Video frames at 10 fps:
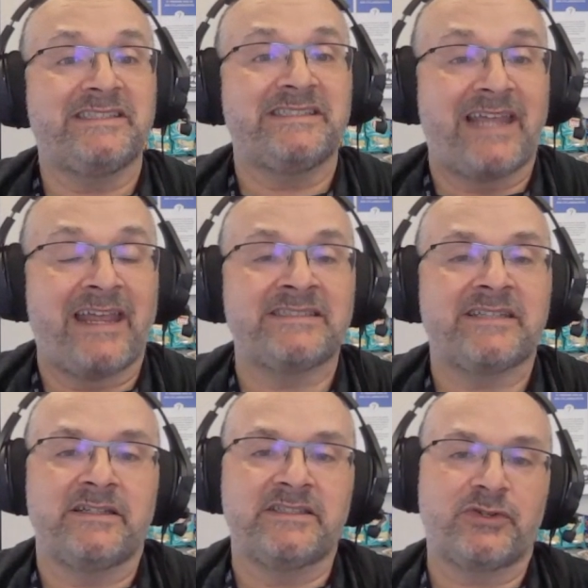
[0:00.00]
these
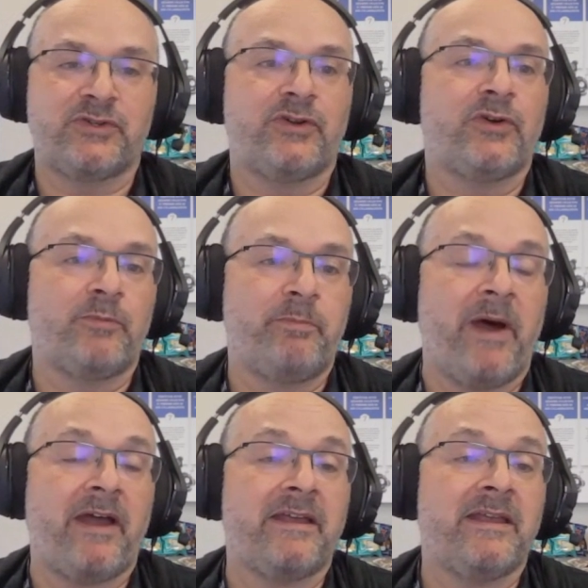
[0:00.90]
incidents occur
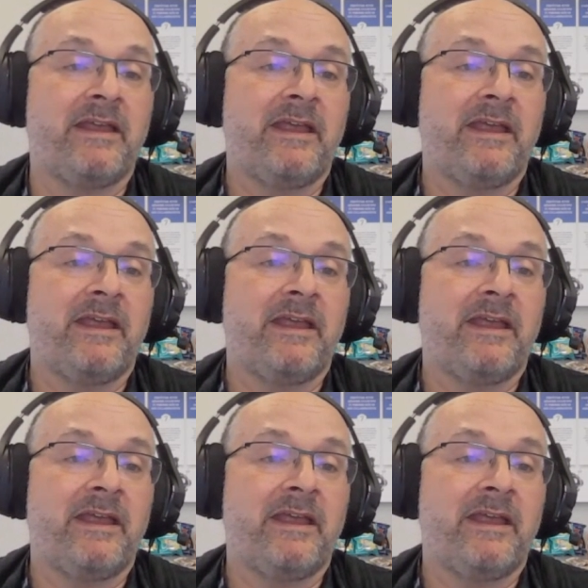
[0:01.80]
by